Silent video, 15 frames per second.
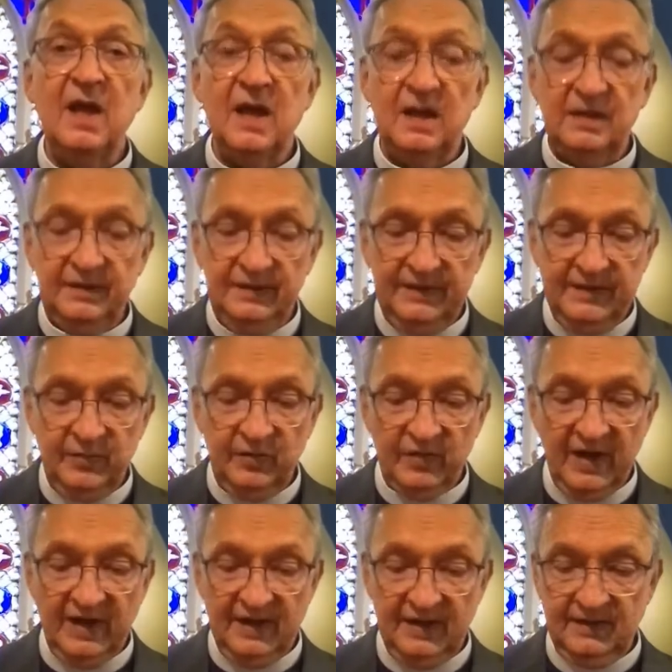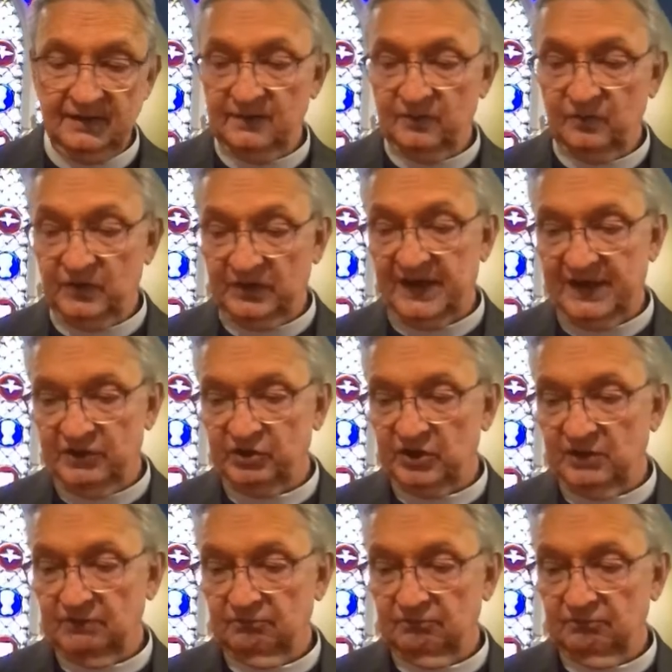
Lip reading: a liberating relation.